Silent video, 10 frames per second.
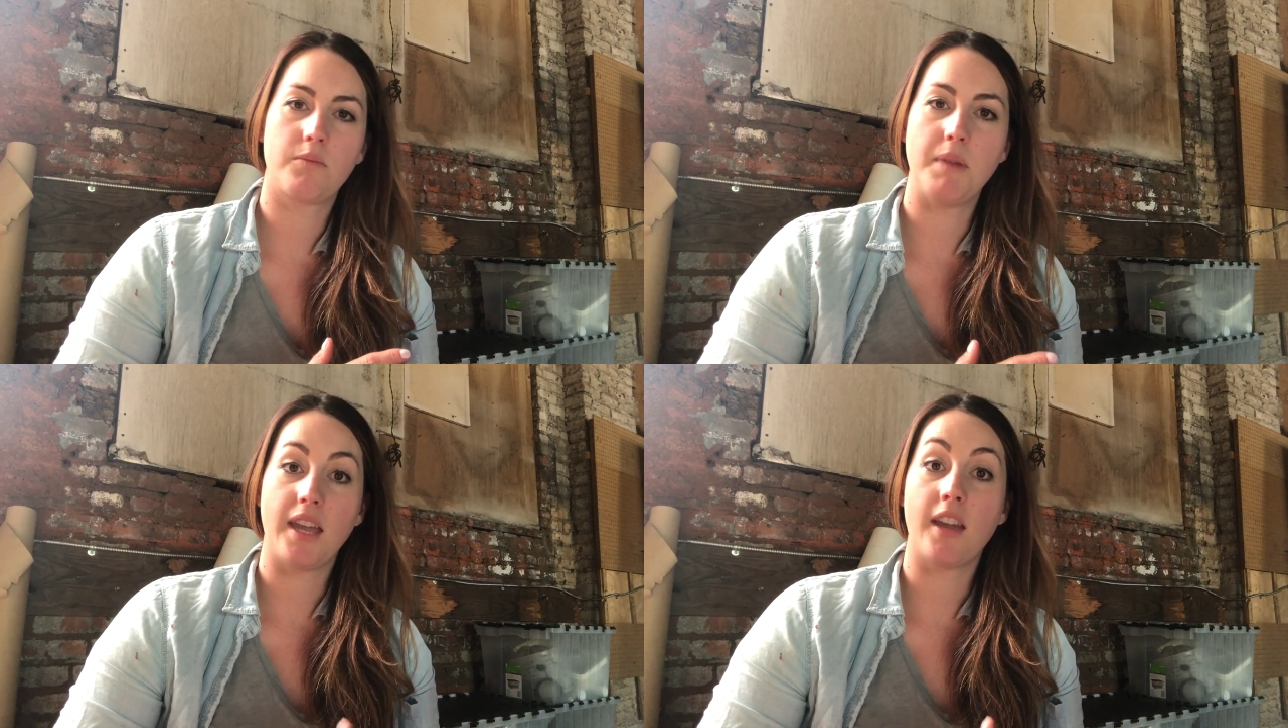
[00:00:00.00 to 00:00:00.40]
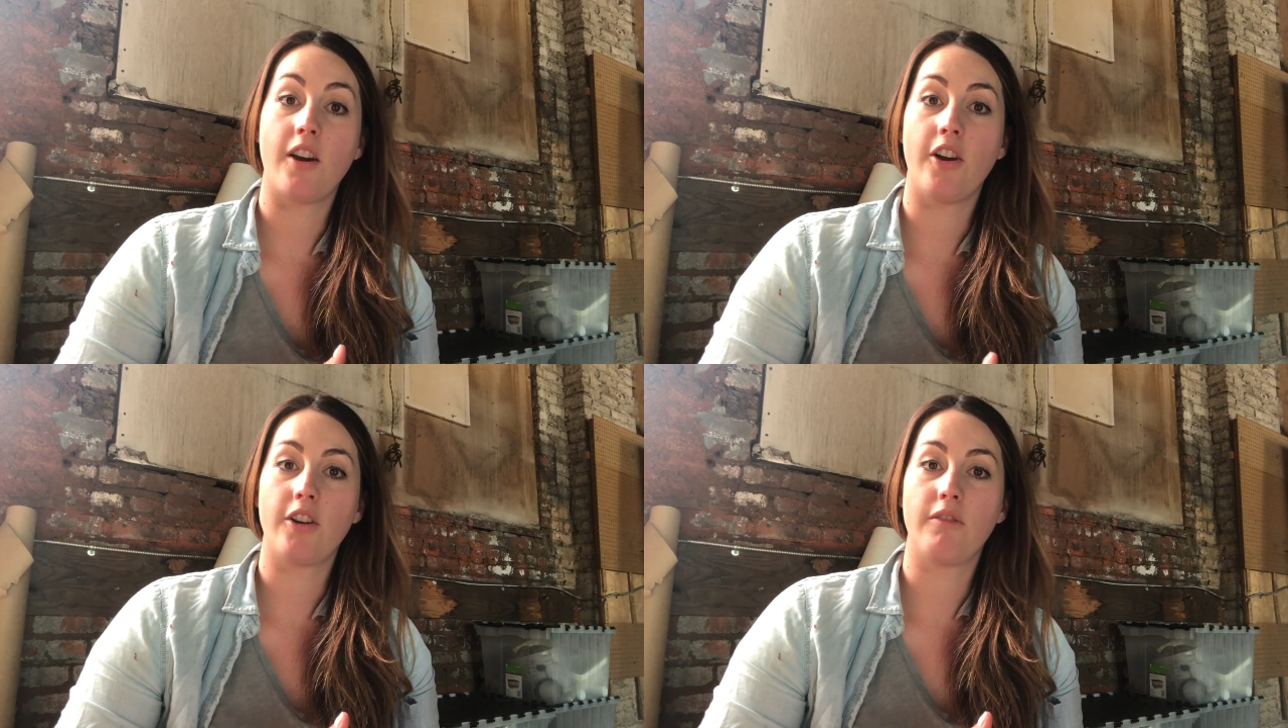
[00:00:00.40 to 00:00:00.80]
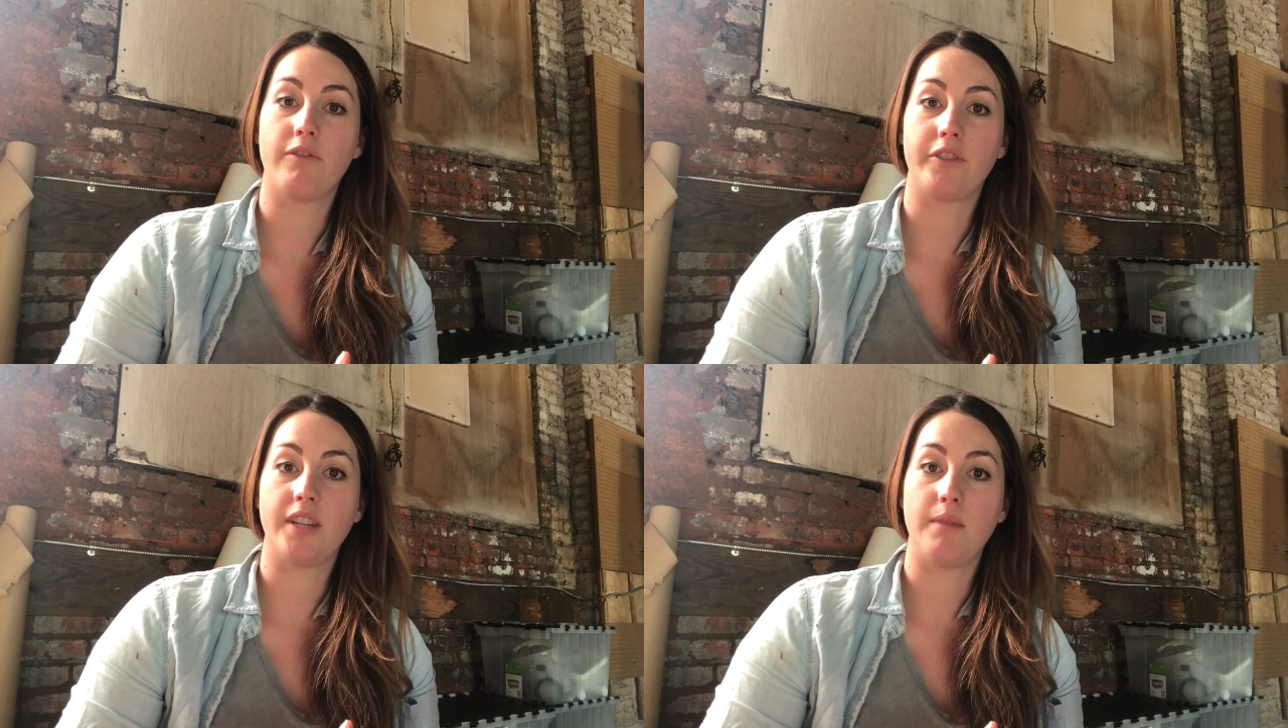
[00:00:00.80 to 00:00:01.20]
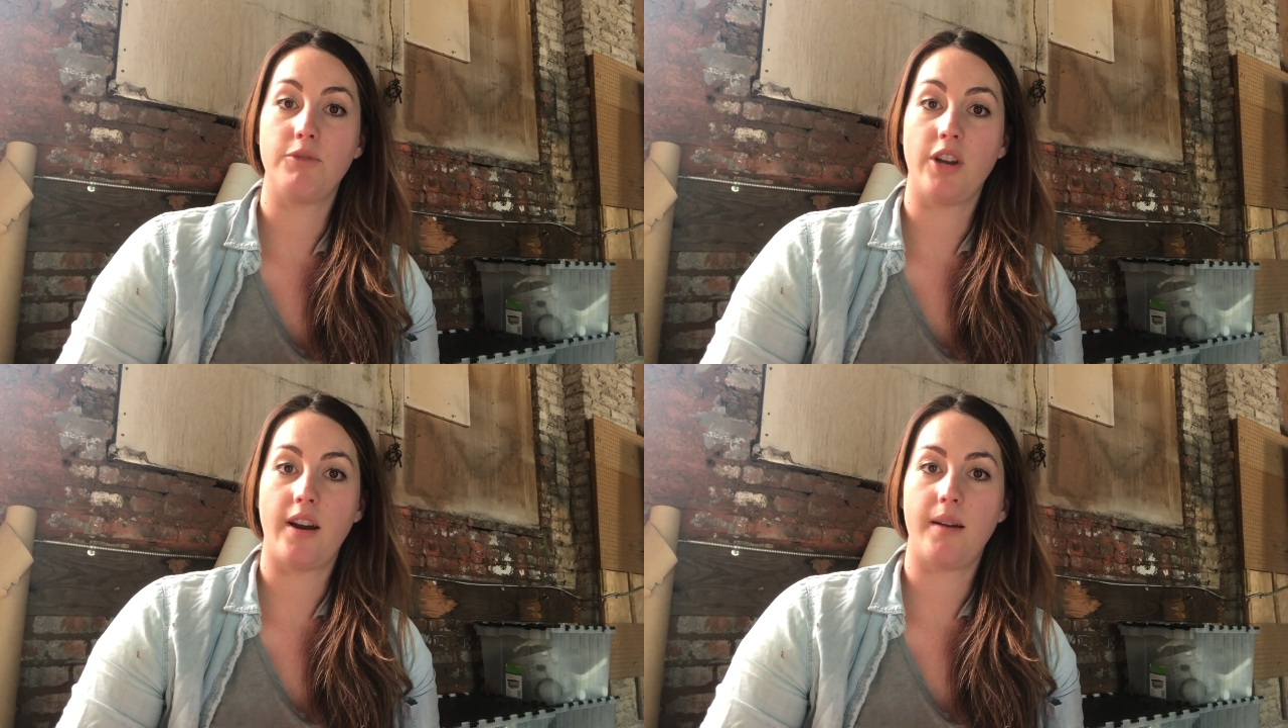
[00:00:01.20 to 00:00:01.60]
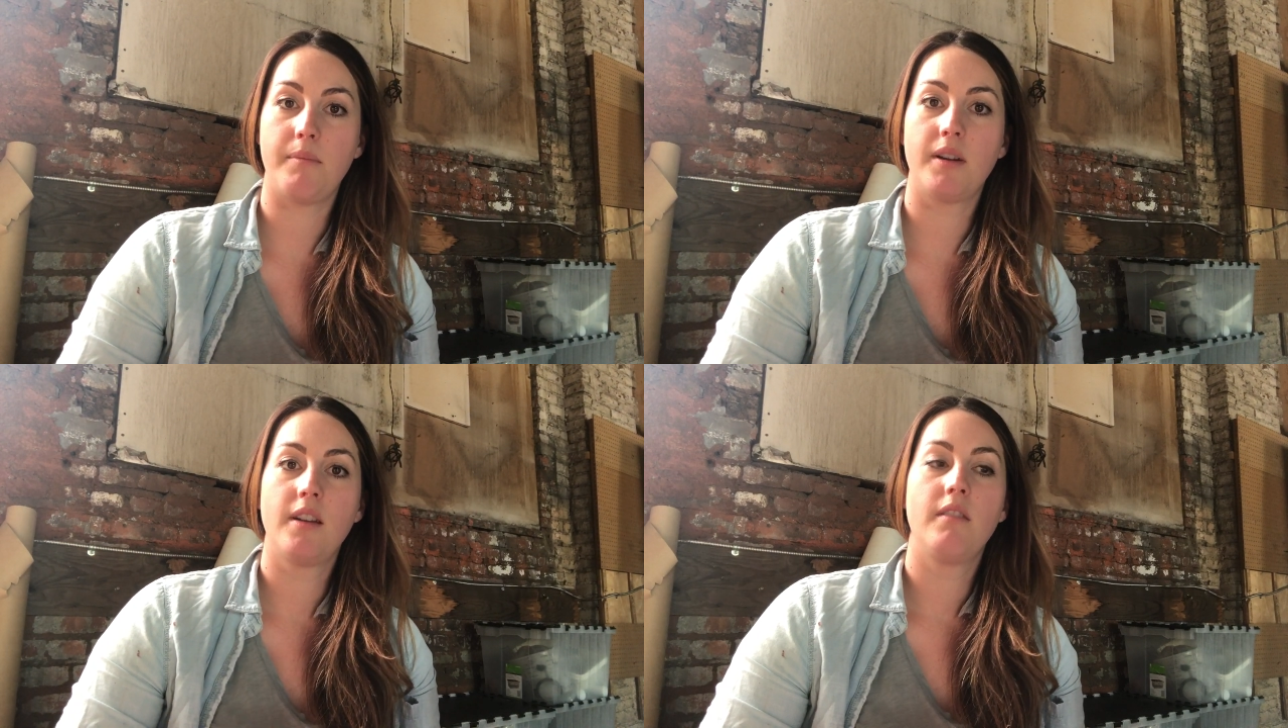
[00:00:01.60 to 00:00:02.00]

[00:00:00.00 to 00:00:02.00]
making art your full-time job,